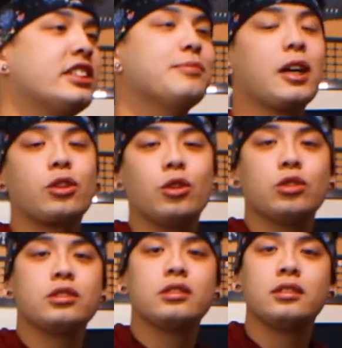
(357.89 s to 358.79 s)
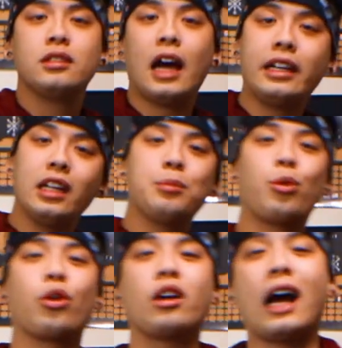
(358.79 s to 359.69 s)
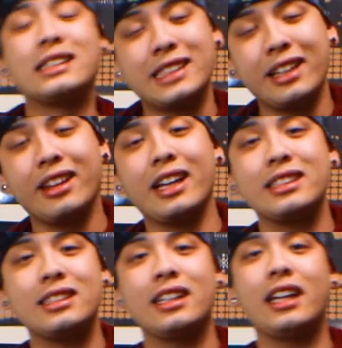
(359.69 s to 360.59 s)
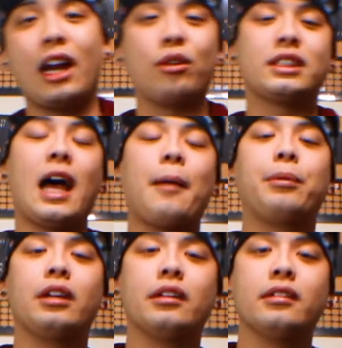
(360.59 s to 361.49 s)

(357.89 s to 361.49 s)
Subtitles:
I achieved my goals. I did more, I said less, and I was happy.